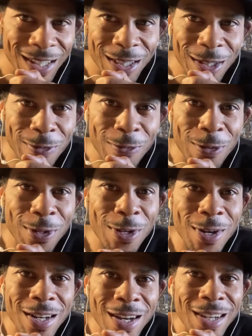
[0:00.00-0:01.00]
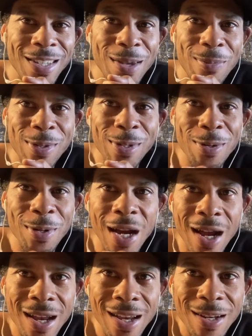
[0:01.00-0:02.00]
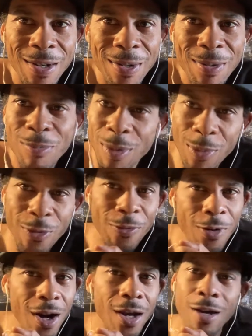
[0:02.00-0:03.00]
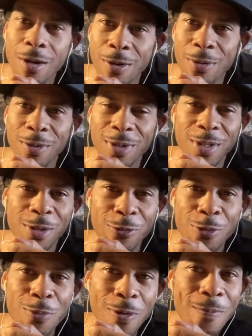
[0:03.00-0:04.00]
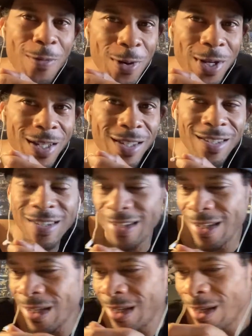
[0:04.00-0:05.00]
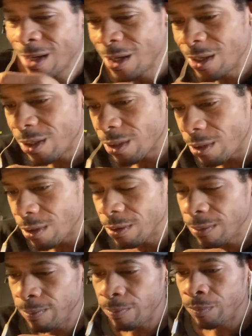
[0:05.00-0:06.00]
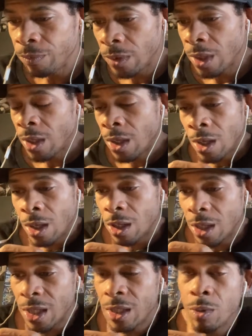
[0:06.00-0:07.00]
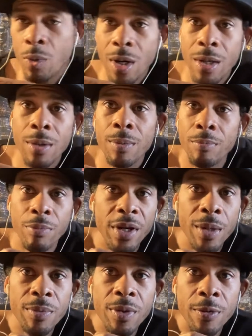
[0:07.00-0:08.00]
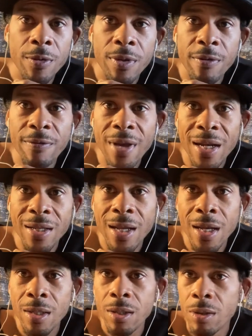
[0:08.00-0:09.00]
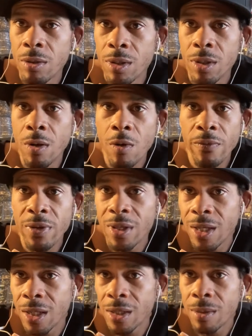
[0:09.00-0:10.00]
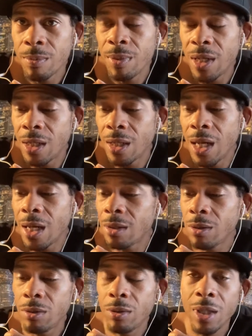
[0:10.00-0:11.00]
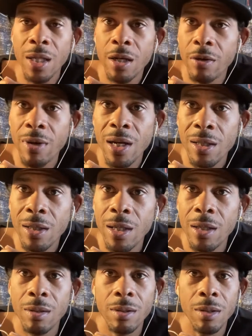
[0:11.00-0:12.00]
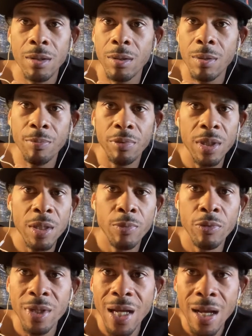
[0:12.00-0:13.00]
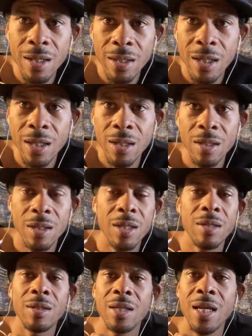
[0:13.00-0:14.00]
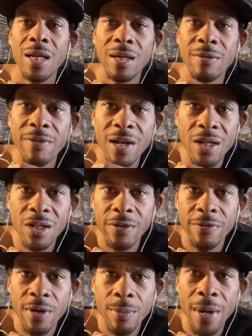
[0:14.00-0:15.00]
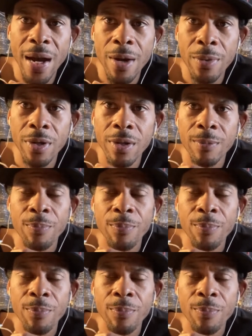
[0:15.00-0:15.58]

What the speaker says: look for us on the next episode, all right? But before I go, there's a few more points. So, I did want to bring up the fact that, this COVID thing is being handled incorrectly. The police brutality, they're taking advantage of their power.